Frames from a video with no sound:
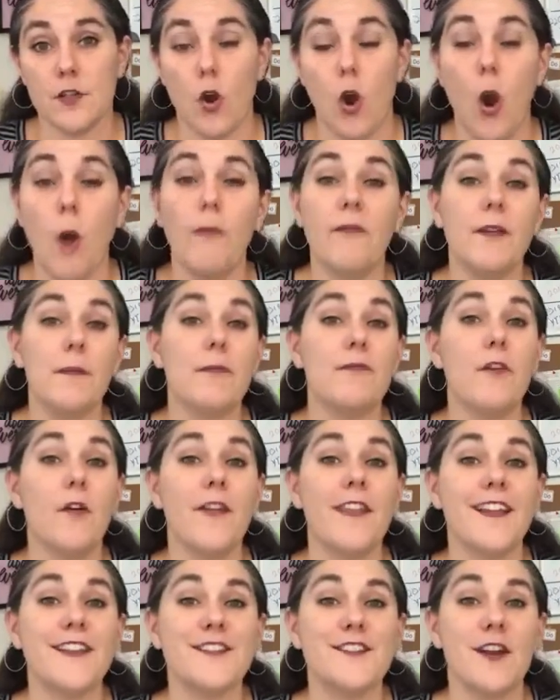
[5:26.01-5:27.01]
So hopefully
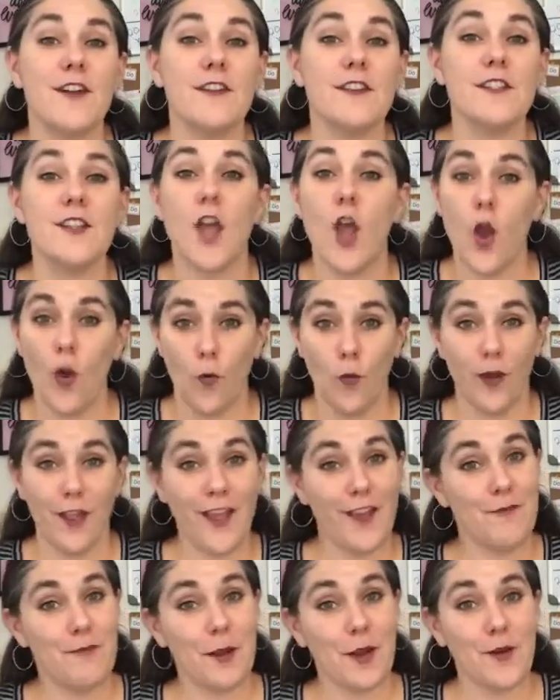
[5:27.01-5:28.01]
before that starts, we'll
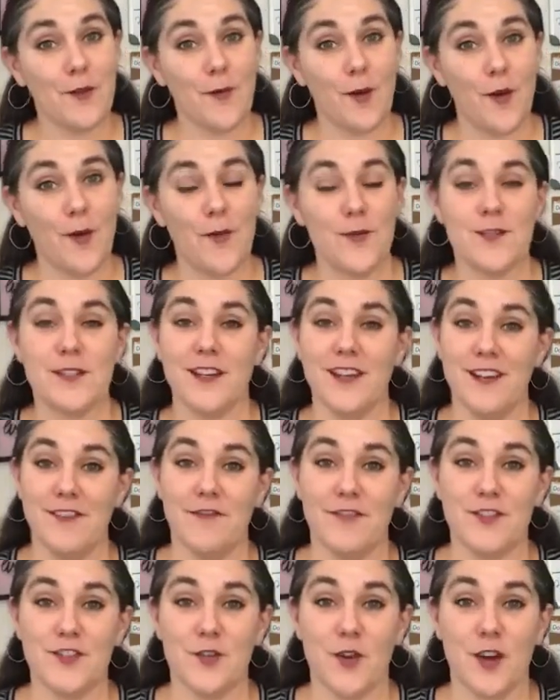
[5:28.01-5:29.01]
have better roads and
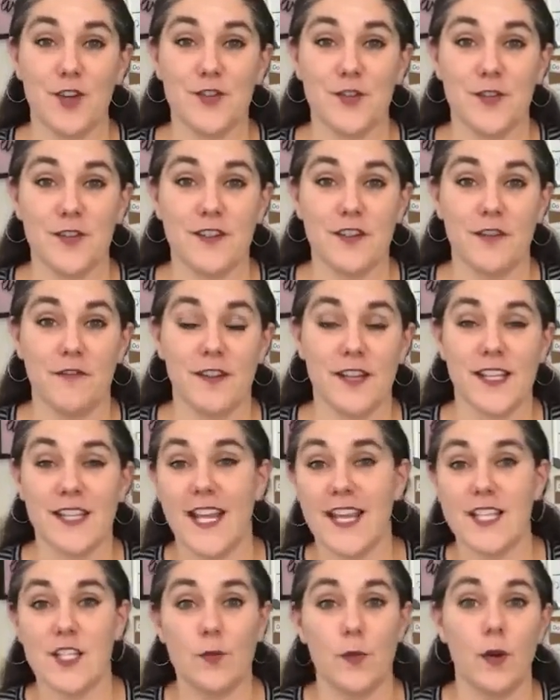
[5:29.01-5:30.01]
infrastructure and stuff like
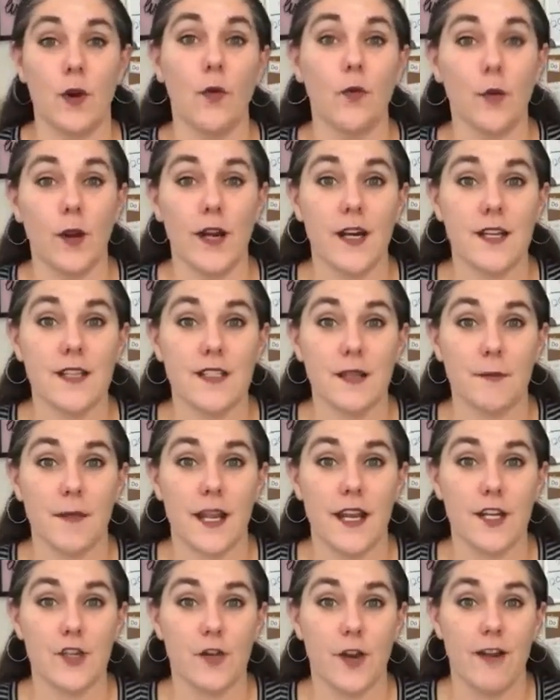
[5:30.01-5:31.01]
that, so we don't run into some
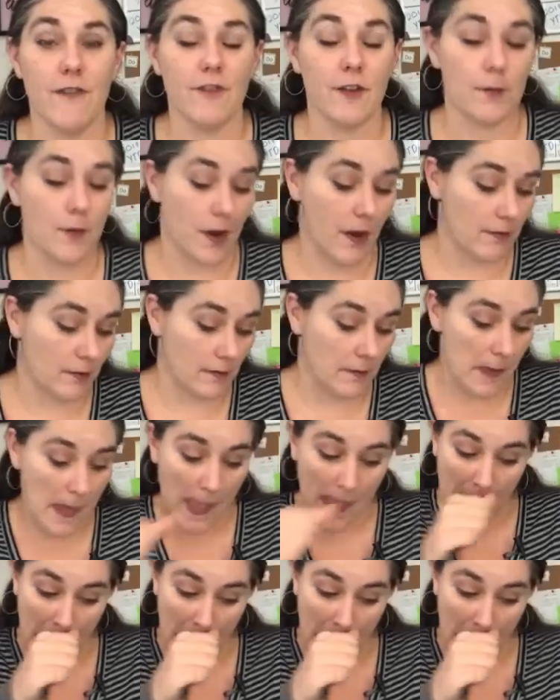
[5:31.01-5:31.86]
kind of traffic problem.